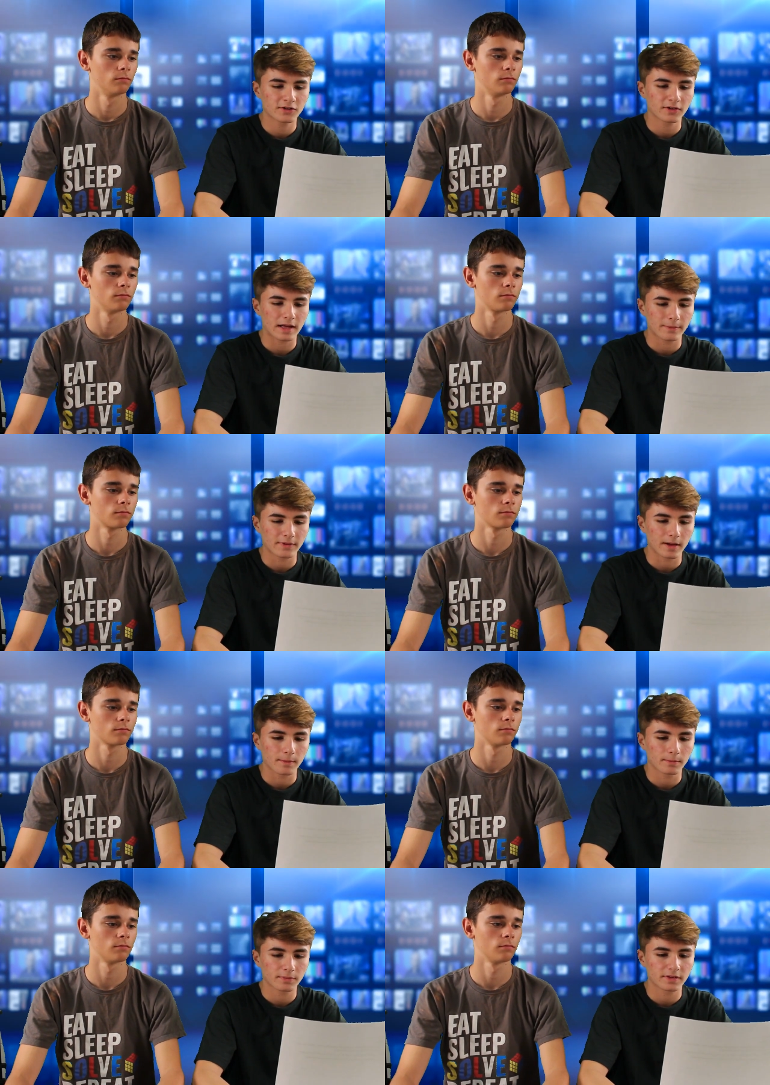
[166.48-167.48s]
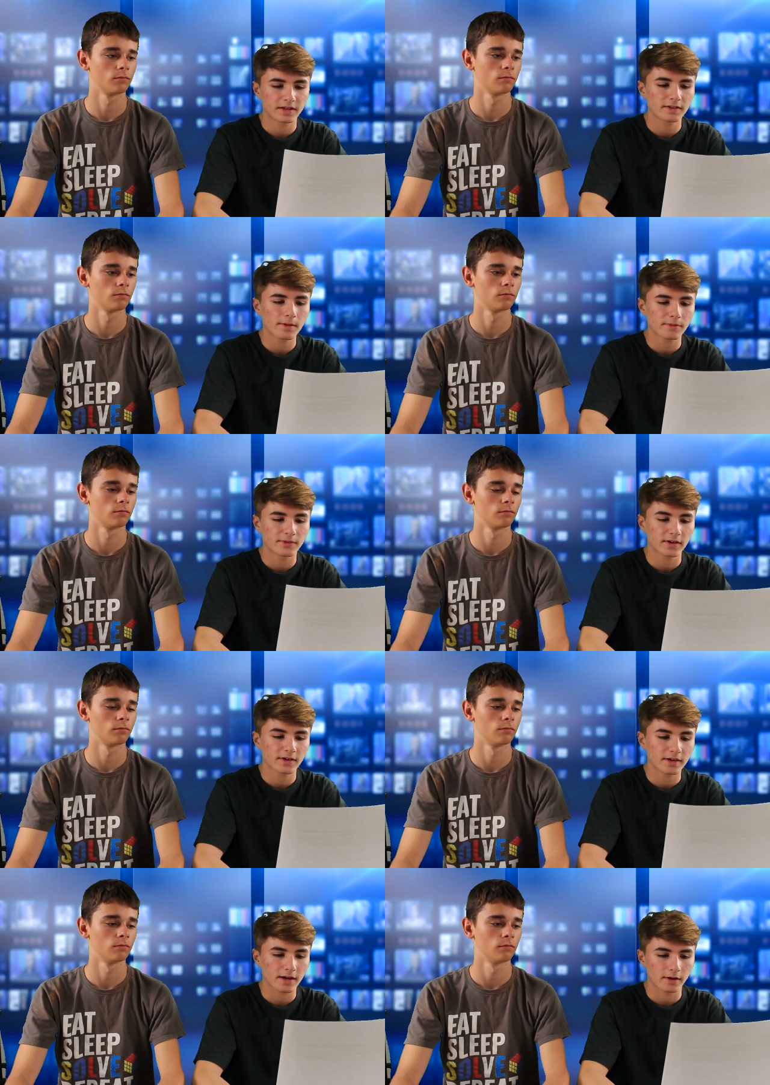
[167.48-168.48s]
Speaker 1: to your laptop, please have them taken
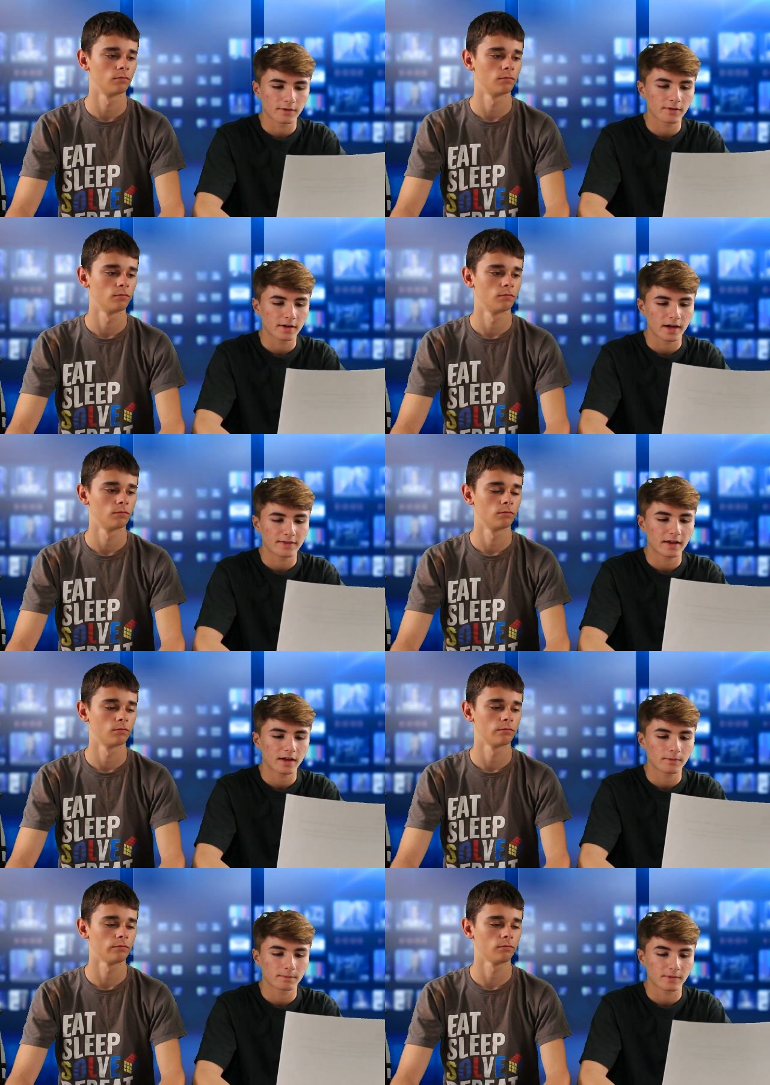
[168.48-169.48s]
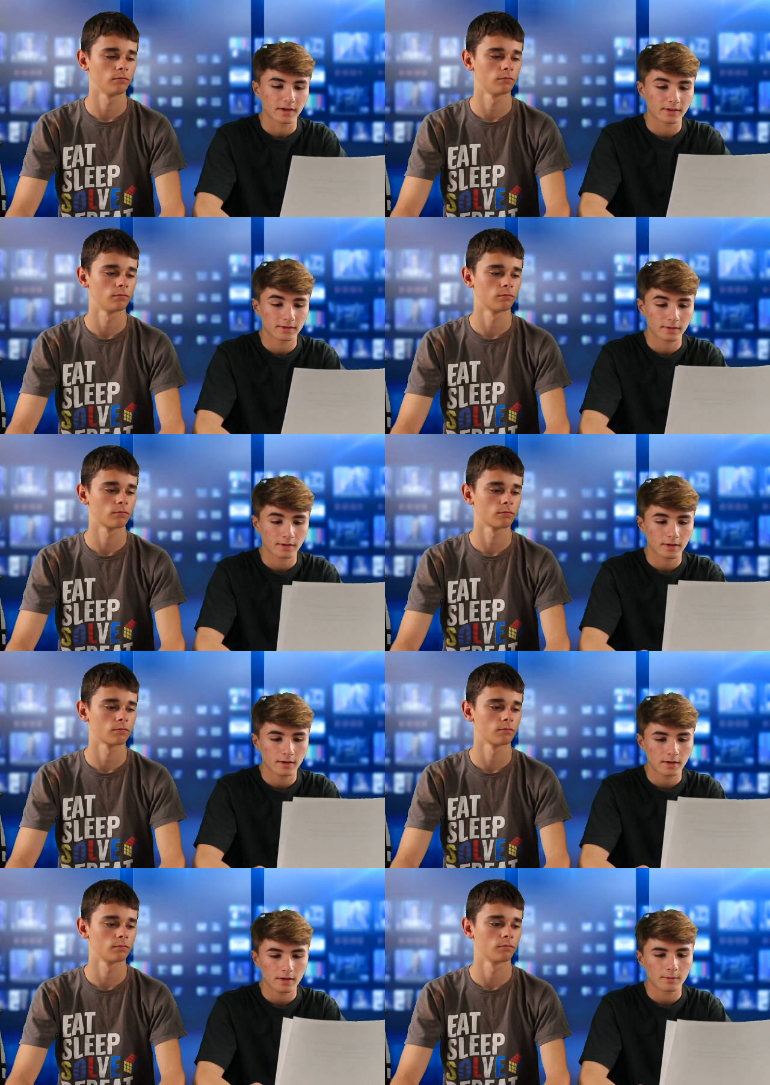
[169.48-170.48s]
care of at the help desk
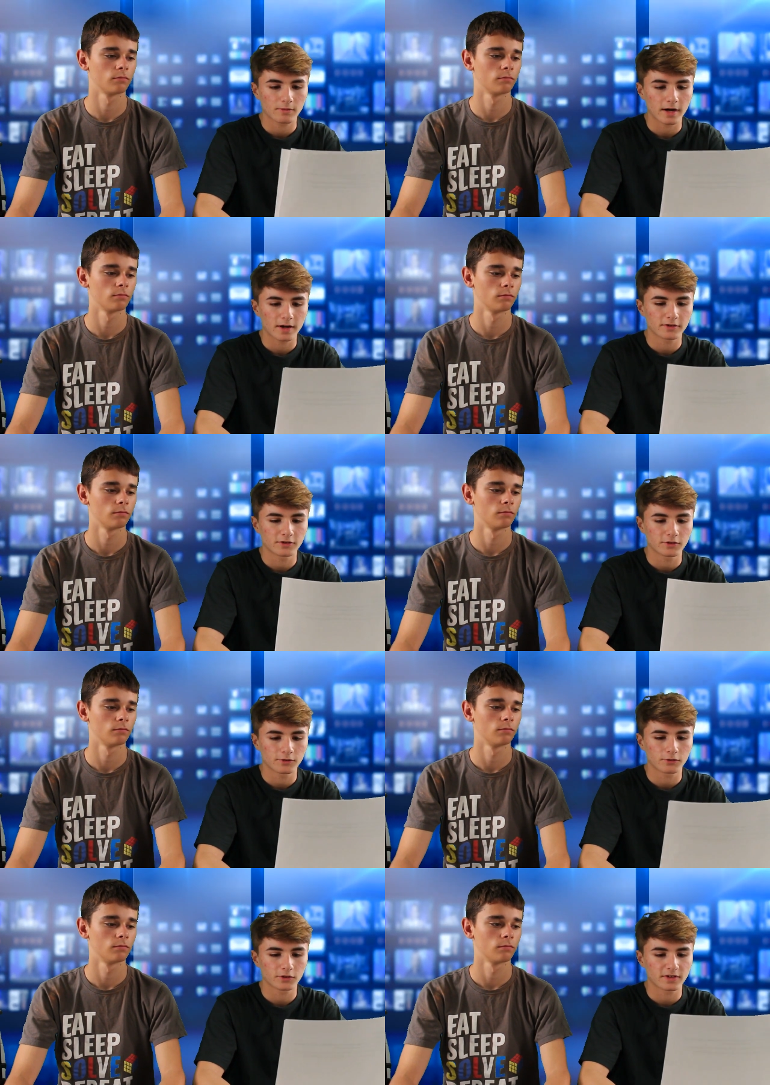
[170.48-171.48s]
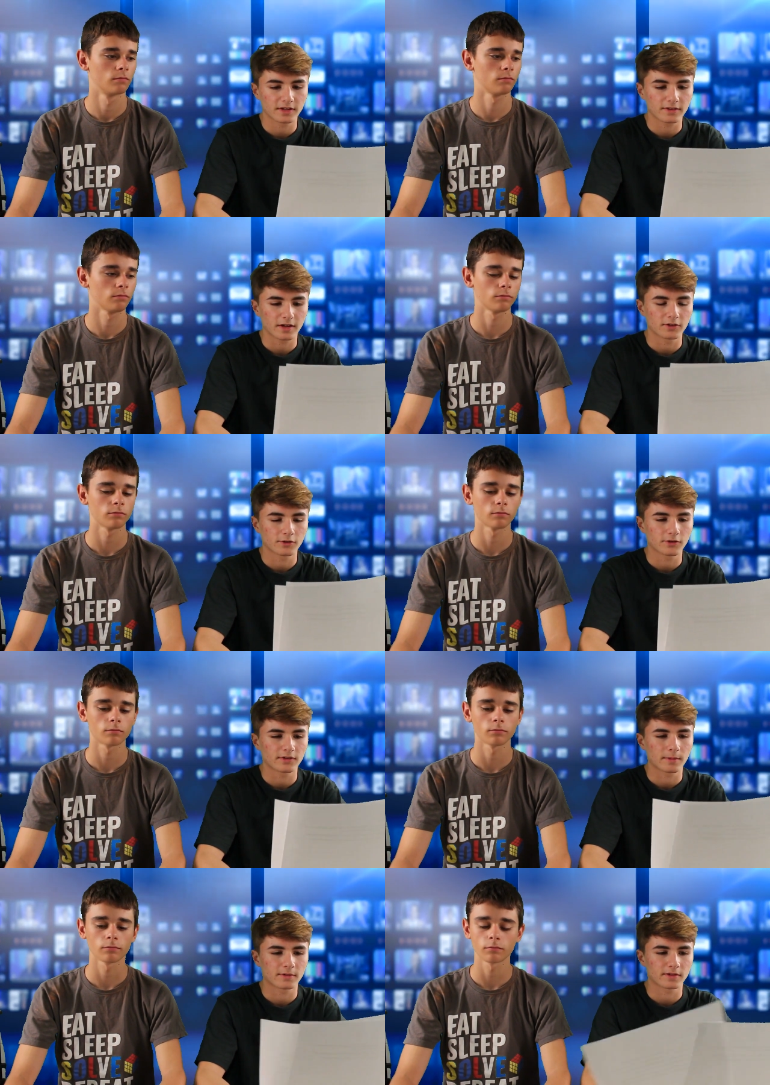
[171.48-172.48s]
prior to June 14th and June
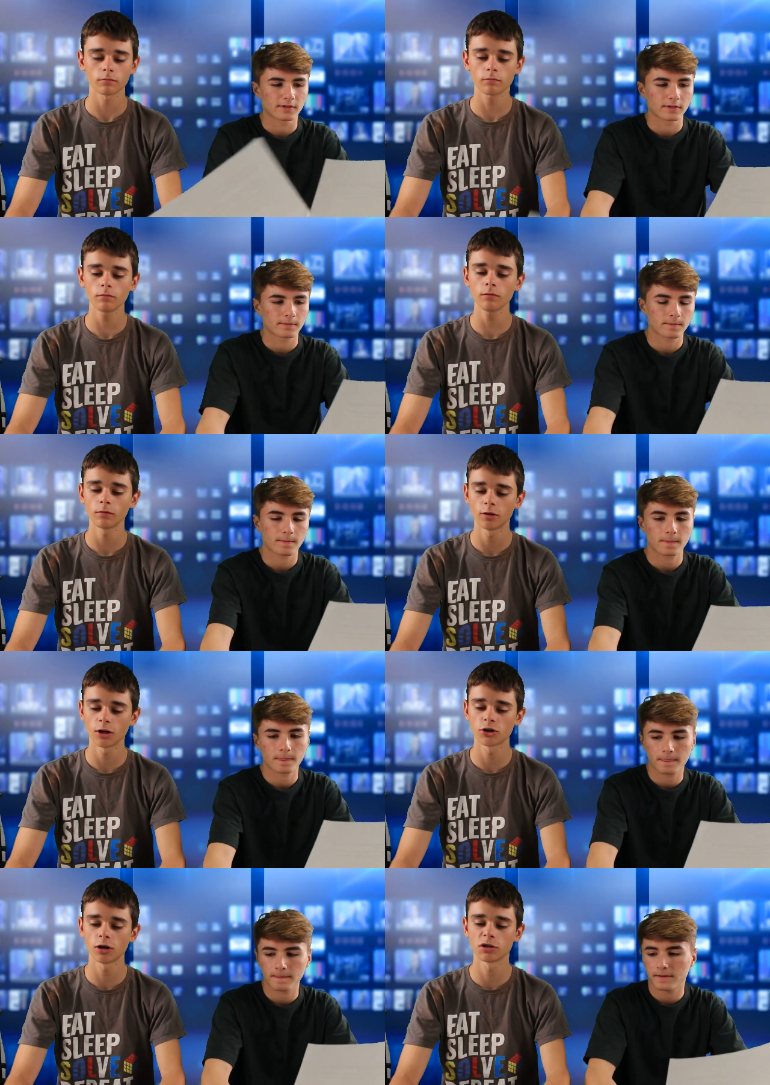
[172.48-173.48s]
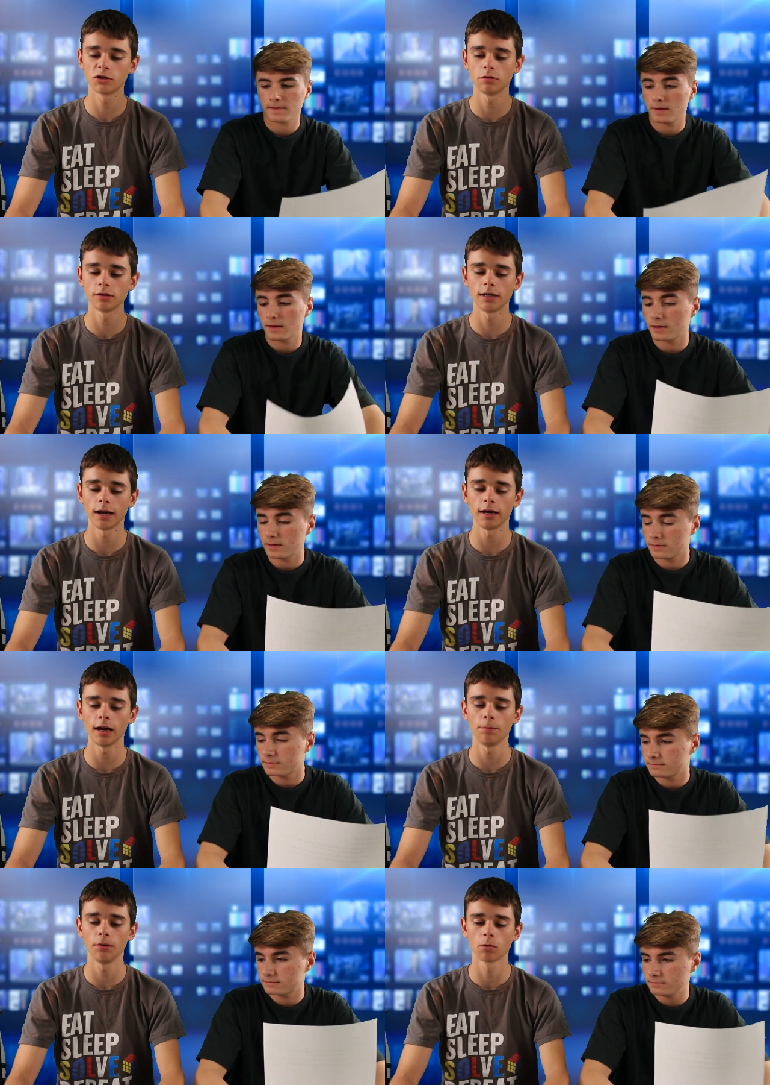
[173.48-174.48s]
Speaker 2: 17th. Attention all students taking
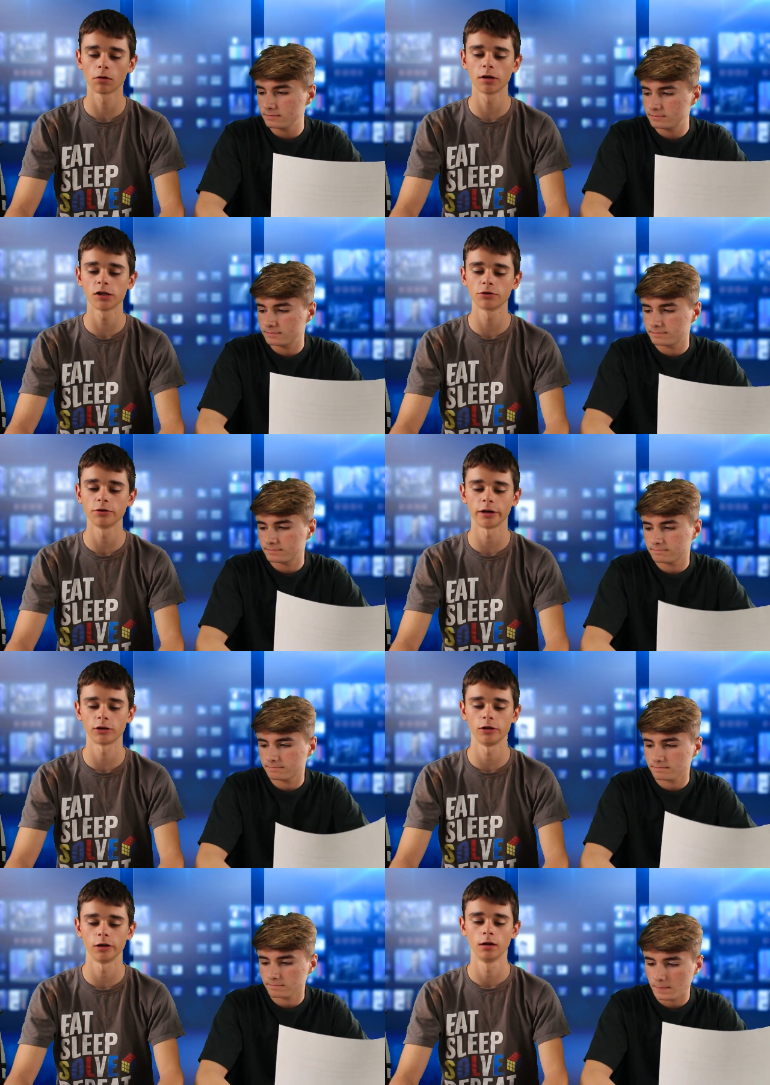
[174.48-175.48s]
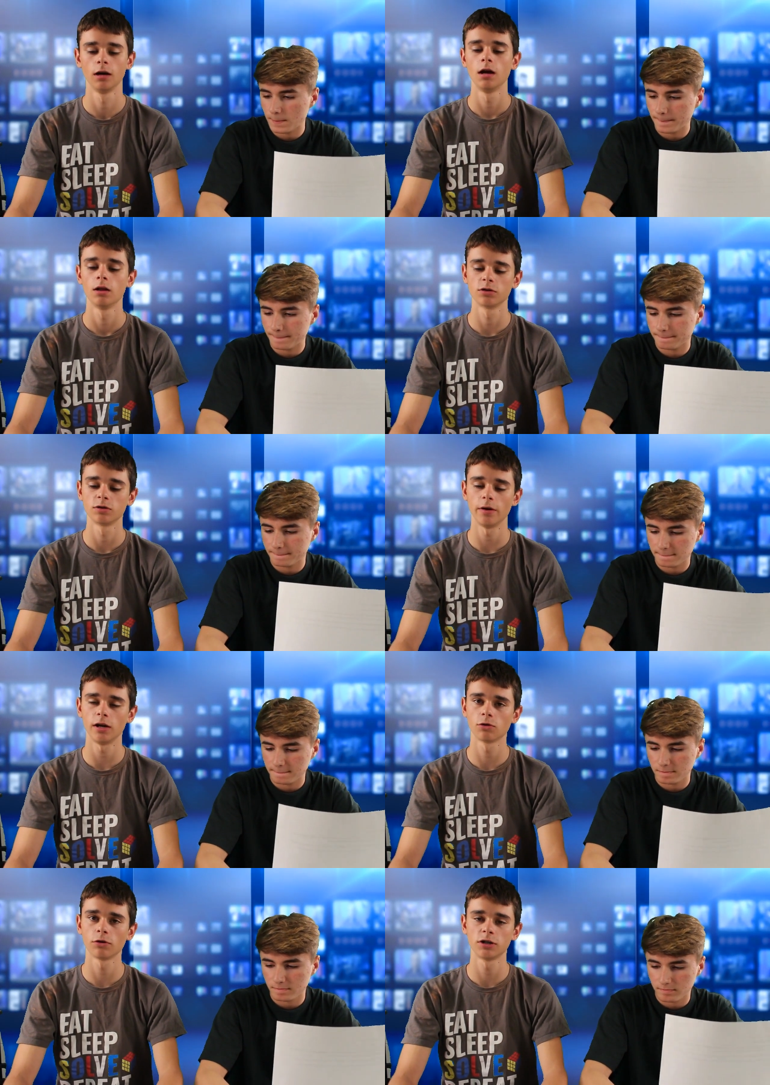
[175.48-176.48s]
AP World History next year. There's a
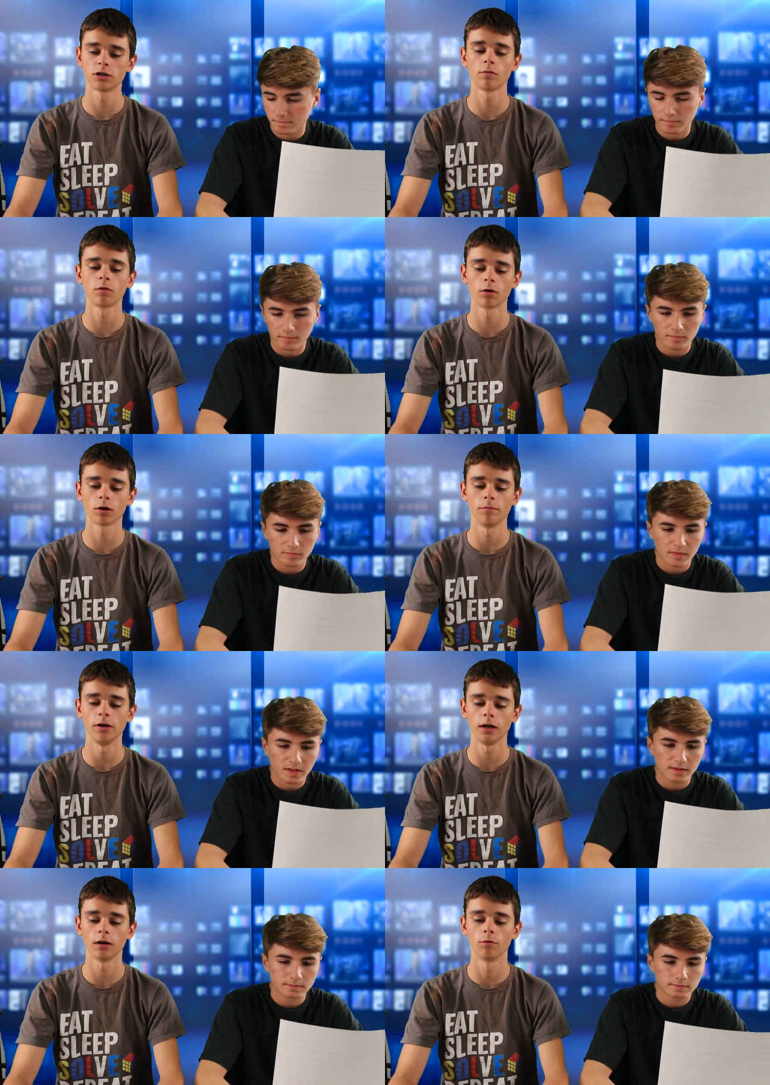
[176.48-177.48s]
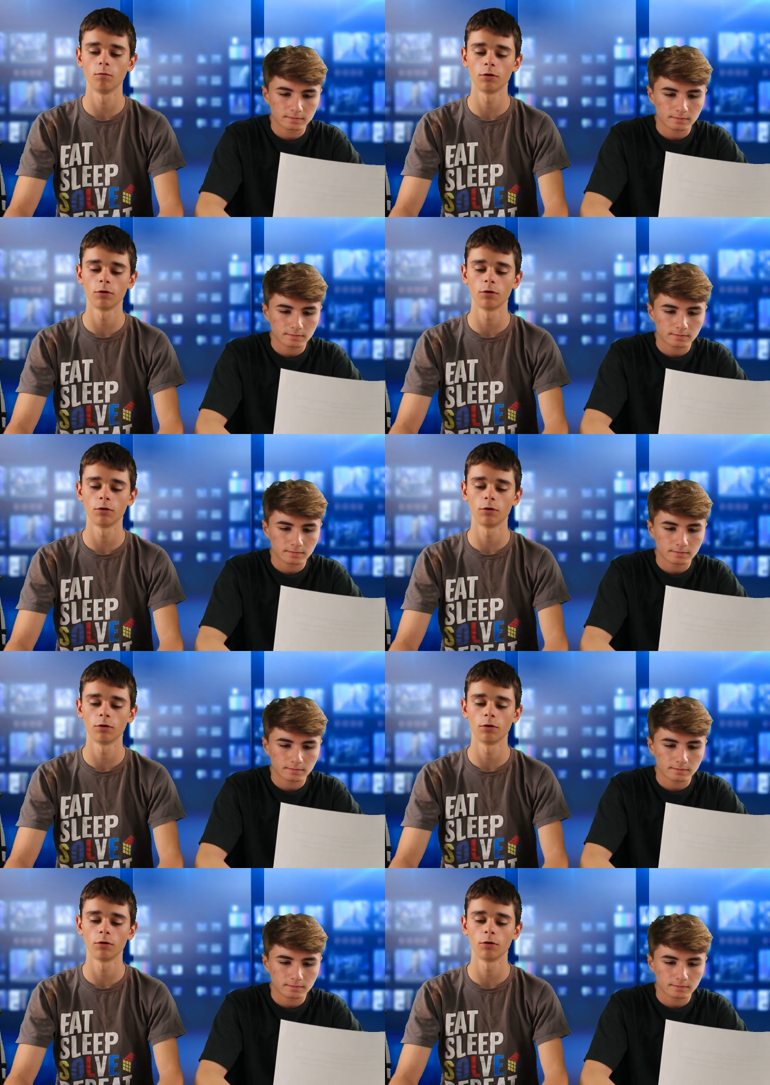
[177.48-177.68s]
mandatory summer work meeting in room